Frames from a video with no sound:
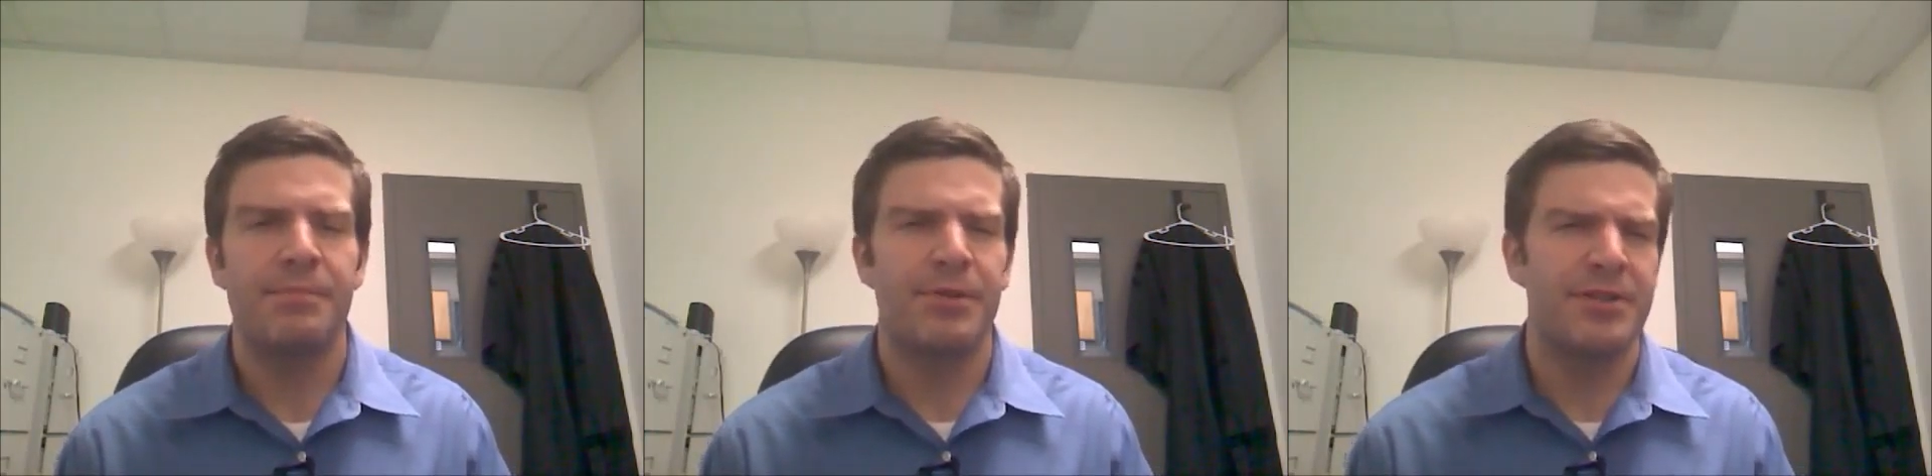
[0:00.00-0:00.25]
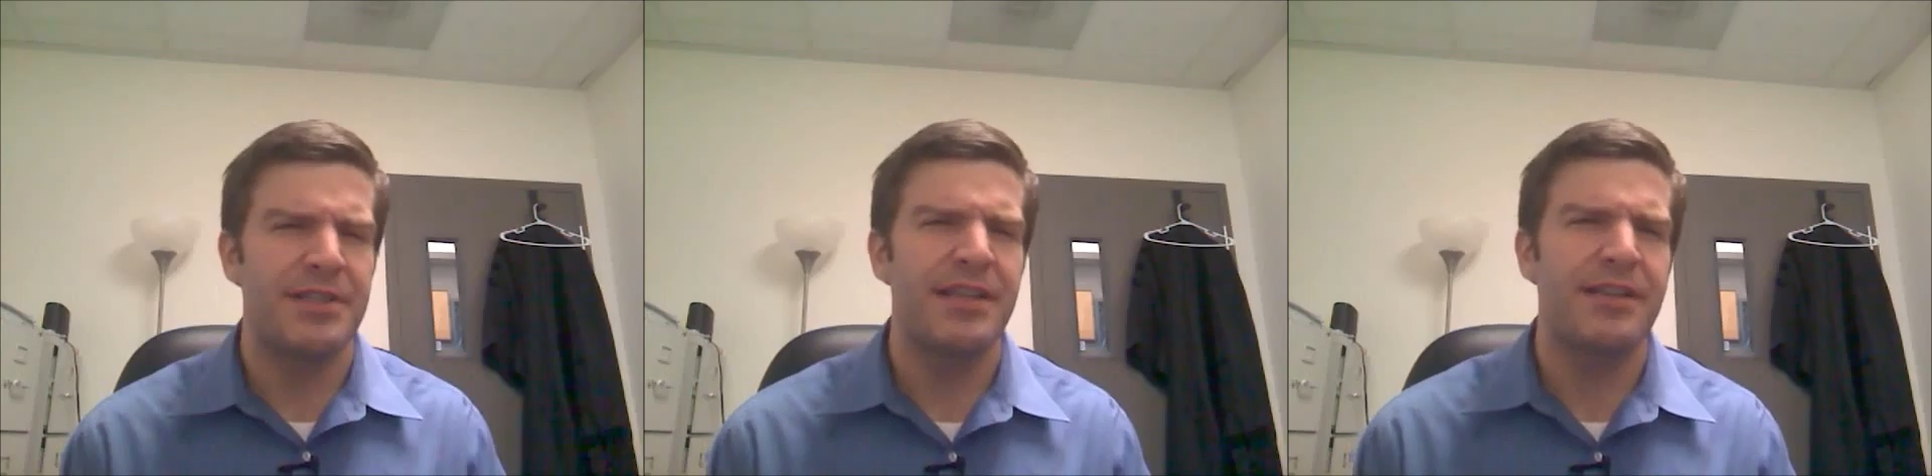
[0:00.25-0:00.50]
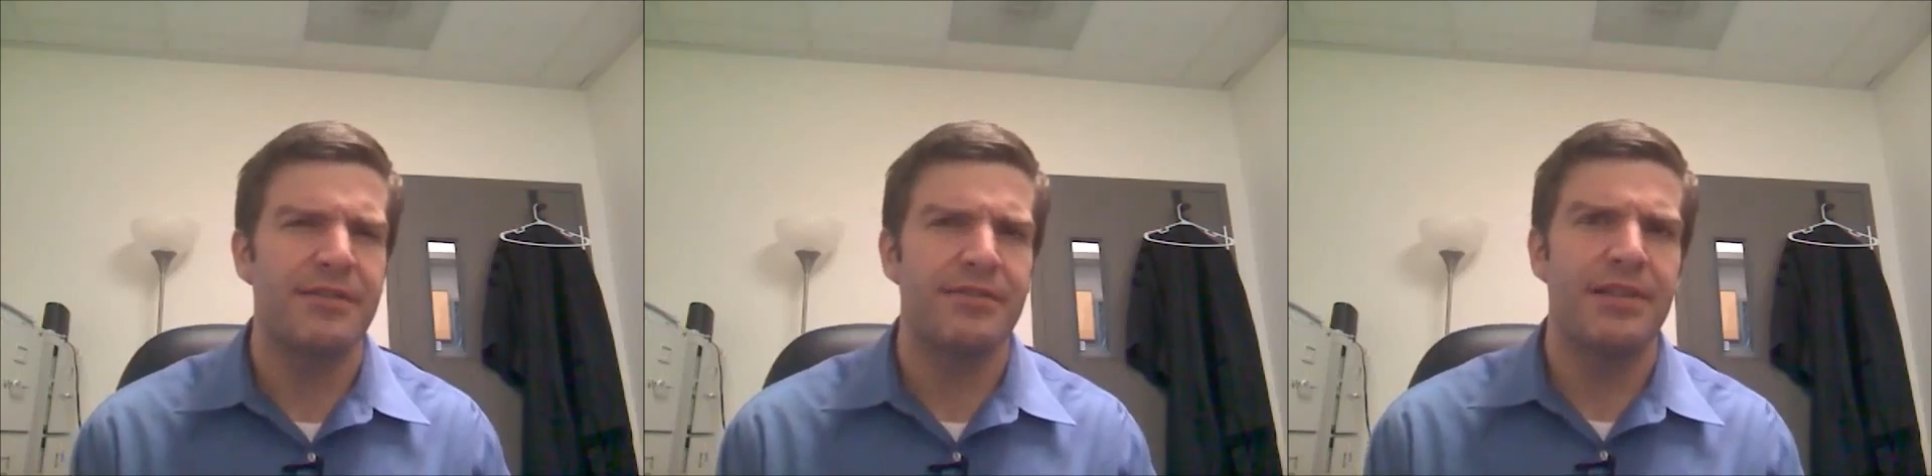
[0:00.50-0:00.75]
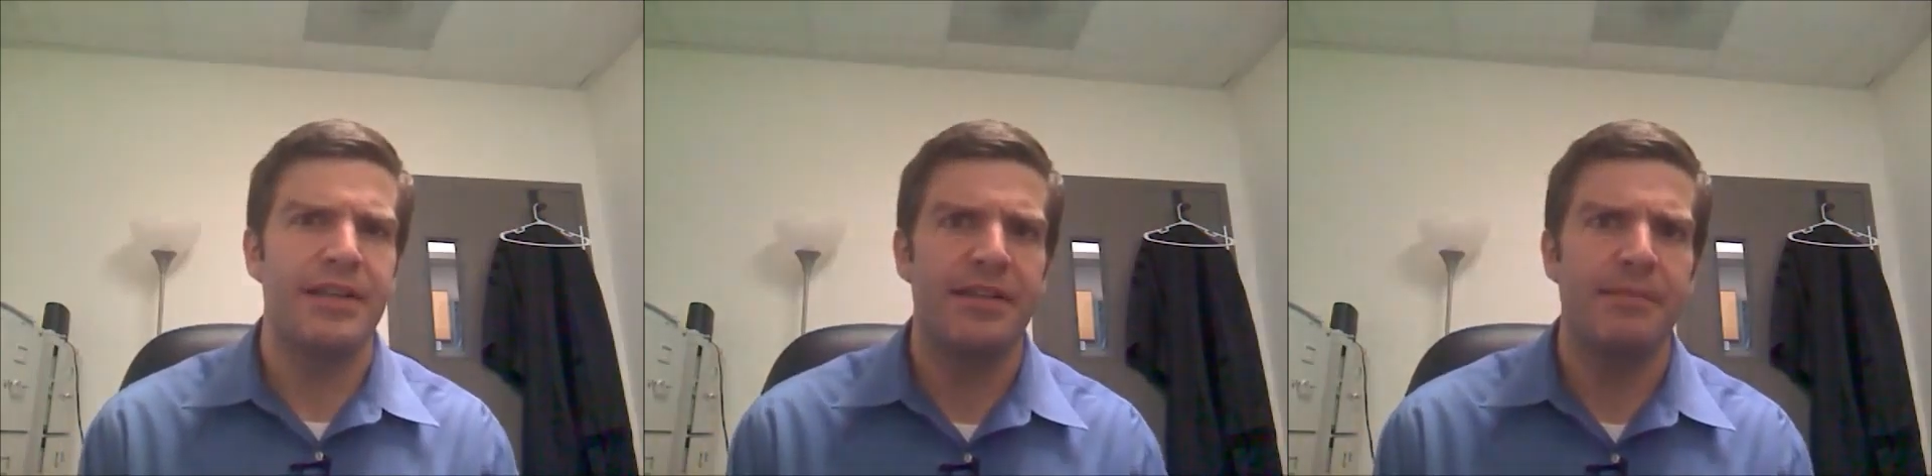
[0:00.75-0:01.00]

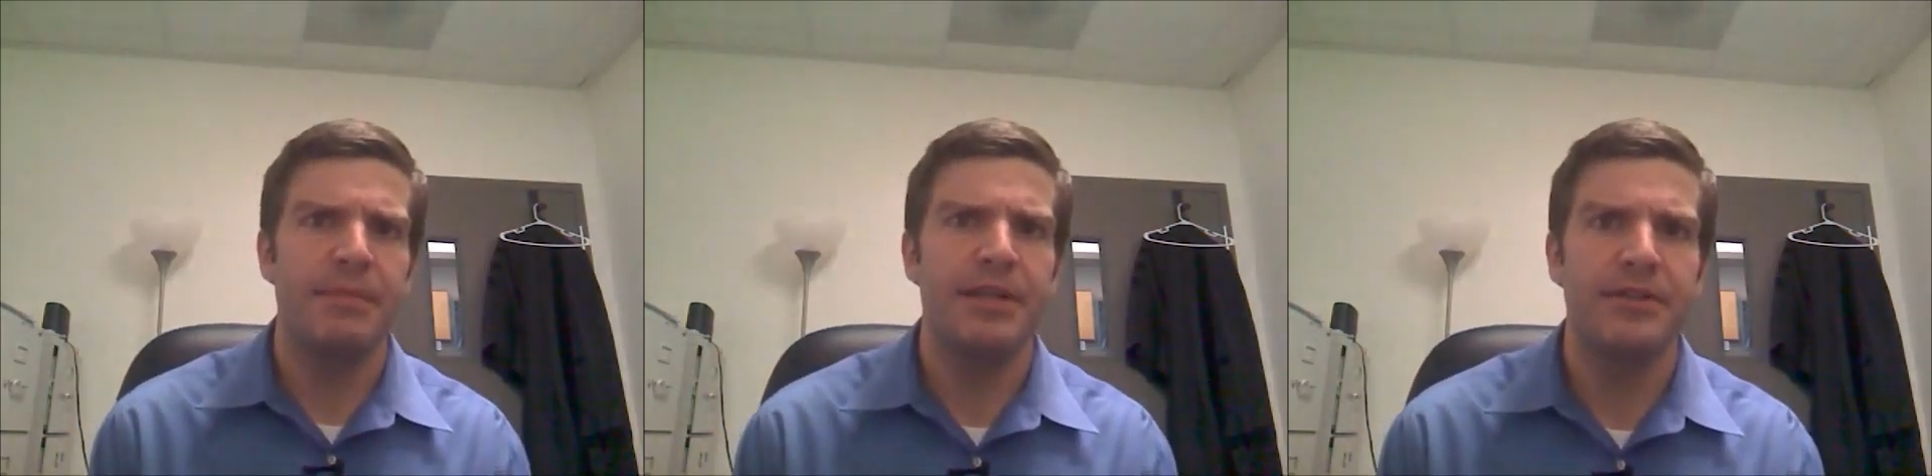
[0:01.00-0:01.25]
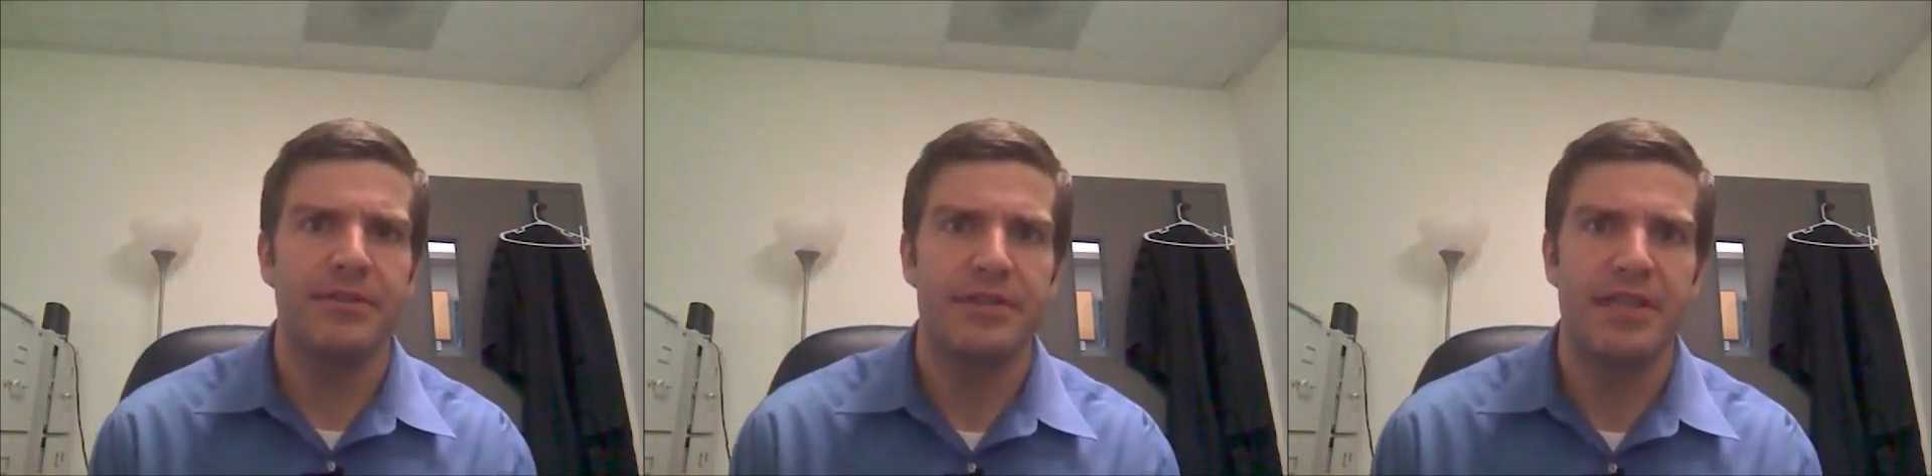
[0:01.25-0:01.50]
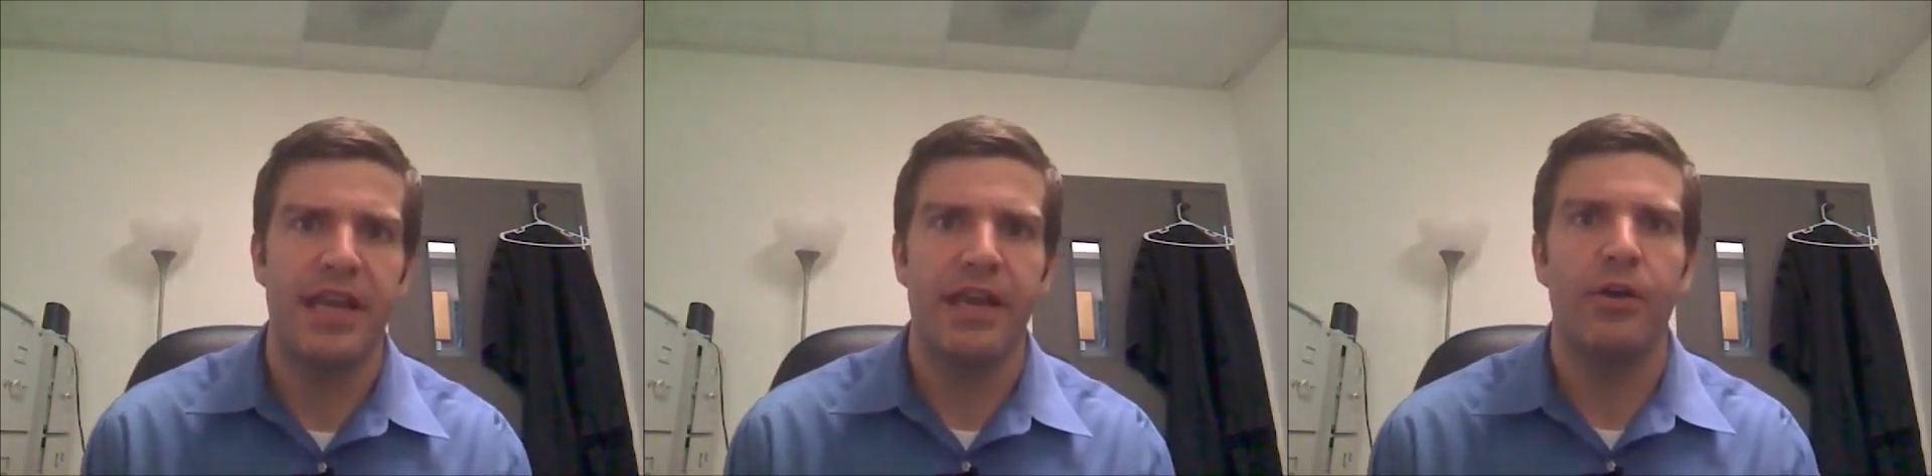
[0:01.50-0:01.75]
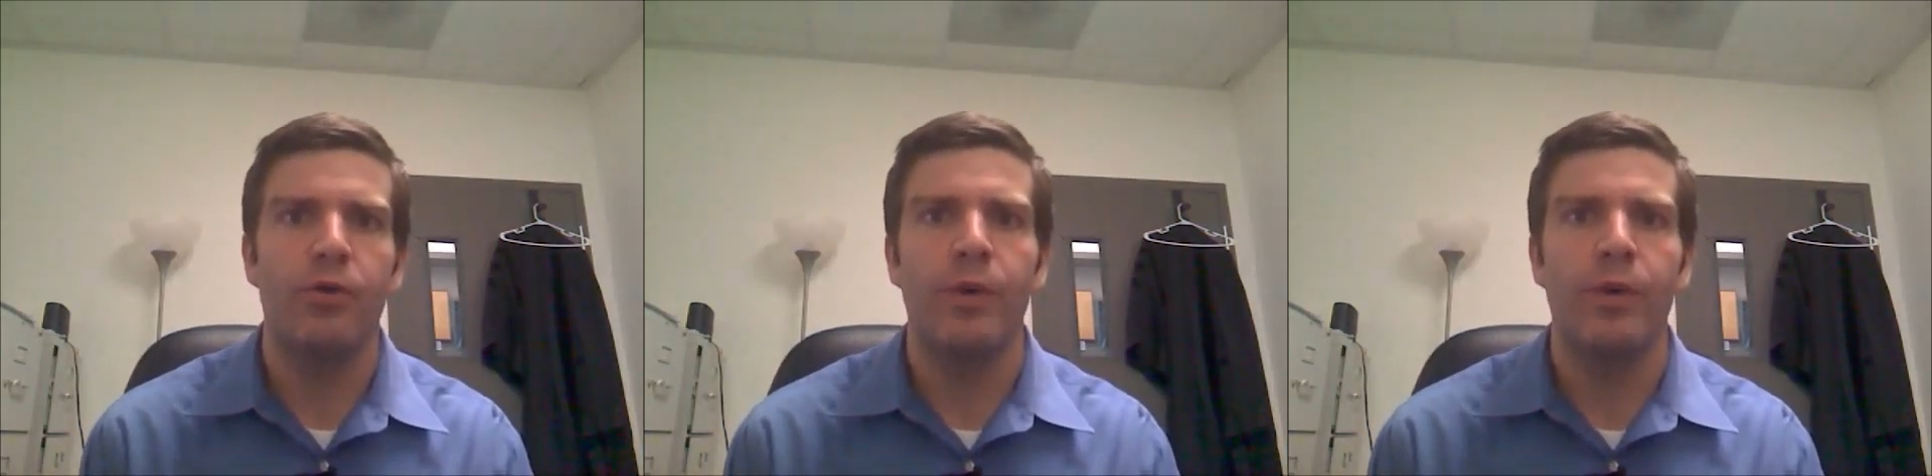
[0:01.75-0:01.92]
particularly in the Miller's Tale,